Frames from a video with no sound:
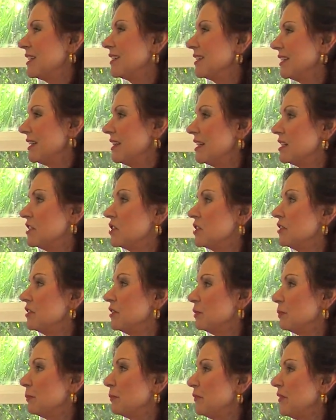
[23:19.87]
Italy that
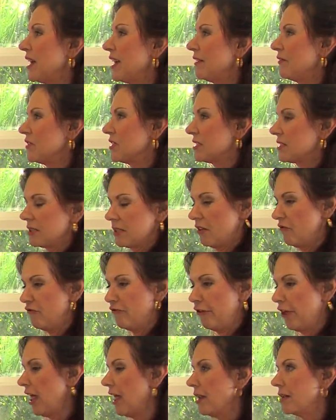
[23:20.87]
do. They have this
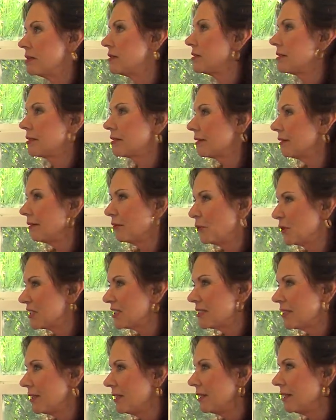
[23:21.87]
event
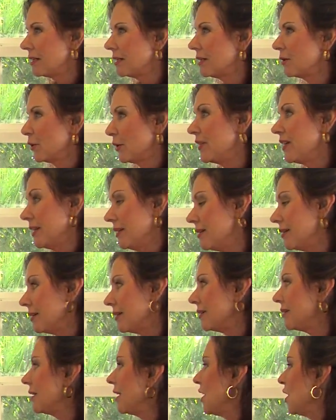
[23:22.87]
once a year, or they did,